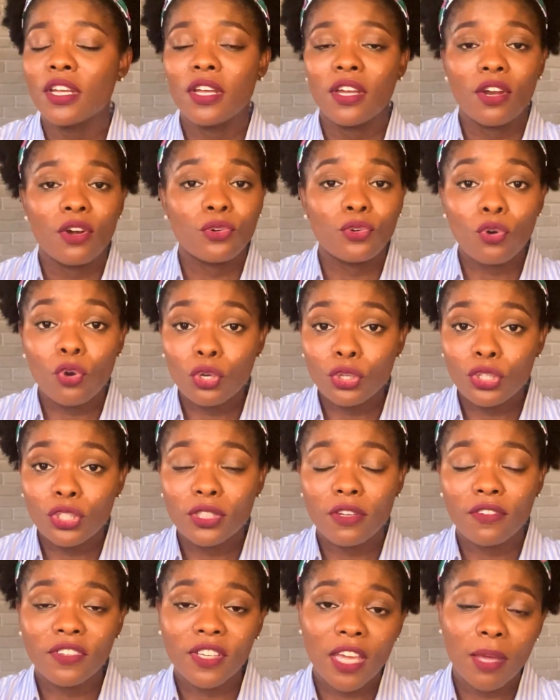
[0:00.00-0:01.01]
wrong use
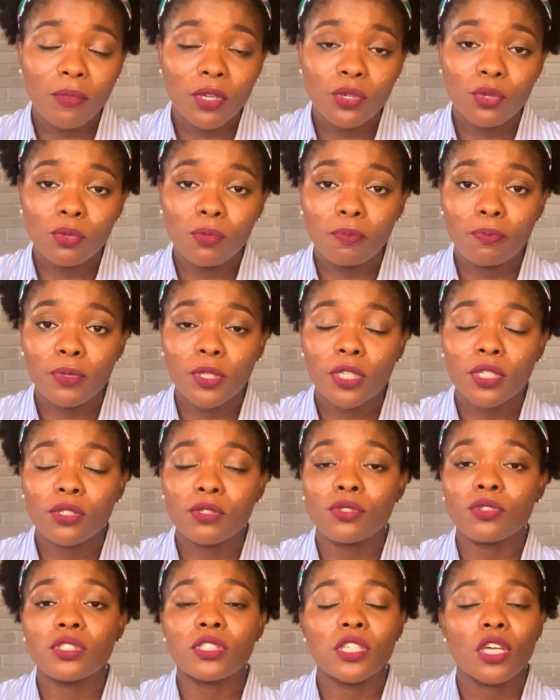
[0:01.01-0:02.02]
of chemical
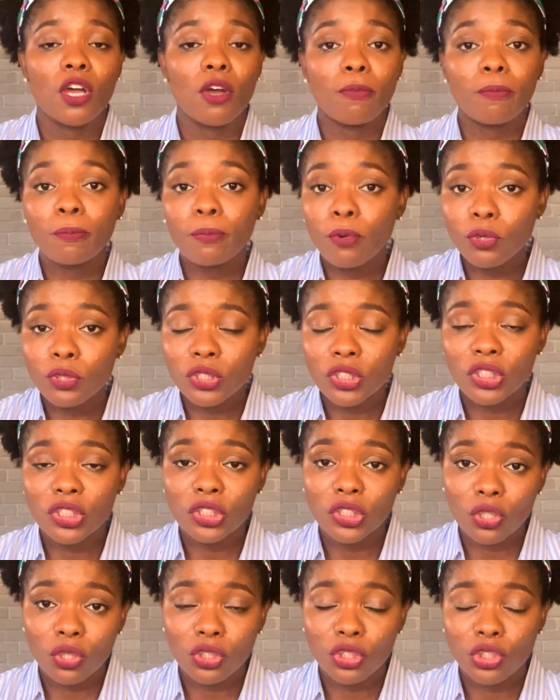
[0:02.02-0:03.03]
peels,
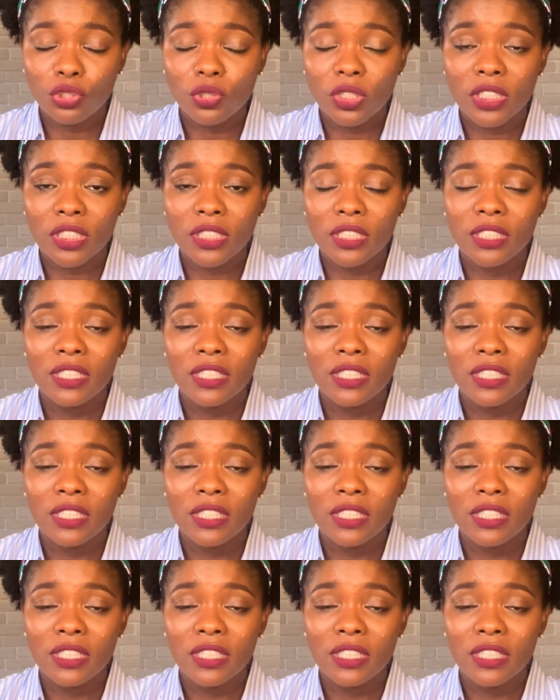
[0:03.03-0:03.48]
post-surgery.